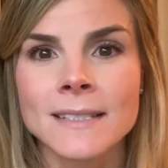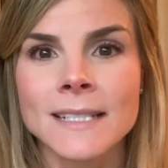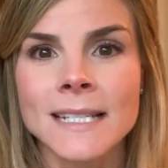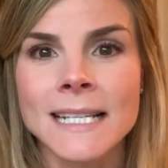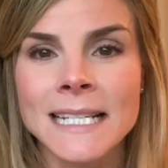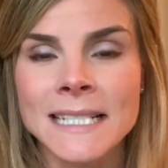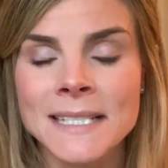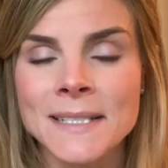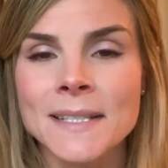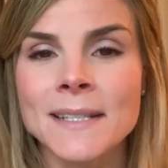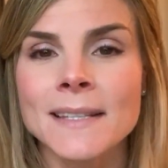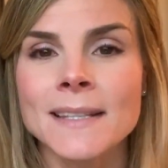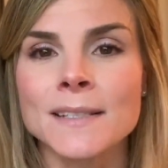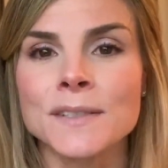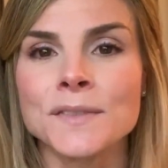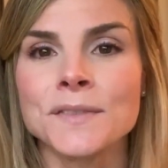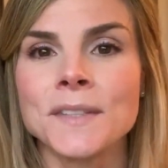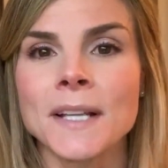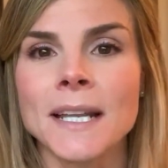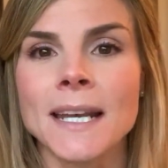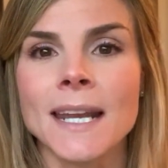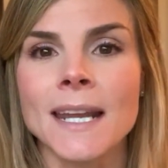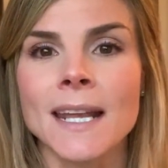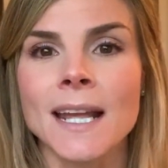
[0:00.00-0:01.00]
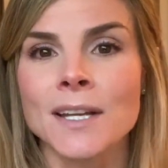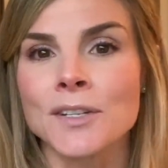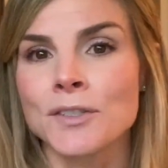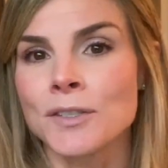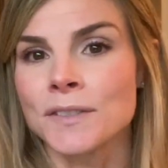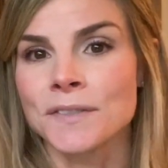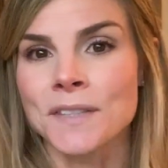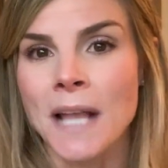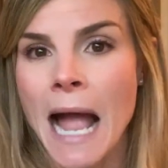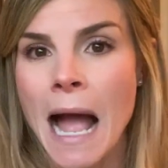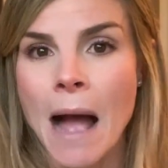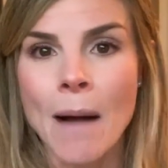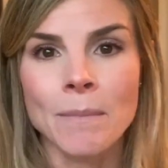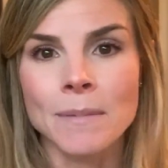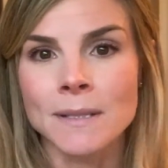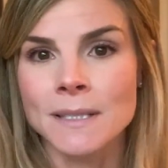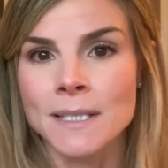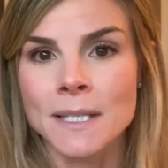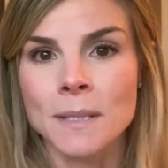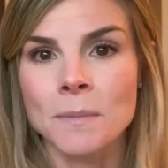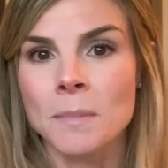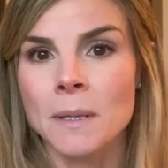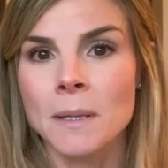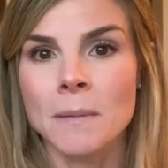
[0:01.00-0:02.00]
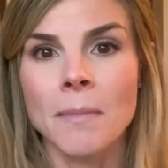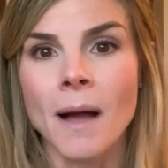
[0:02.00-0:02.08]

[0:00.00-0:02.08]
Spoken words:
into the city and just happened to be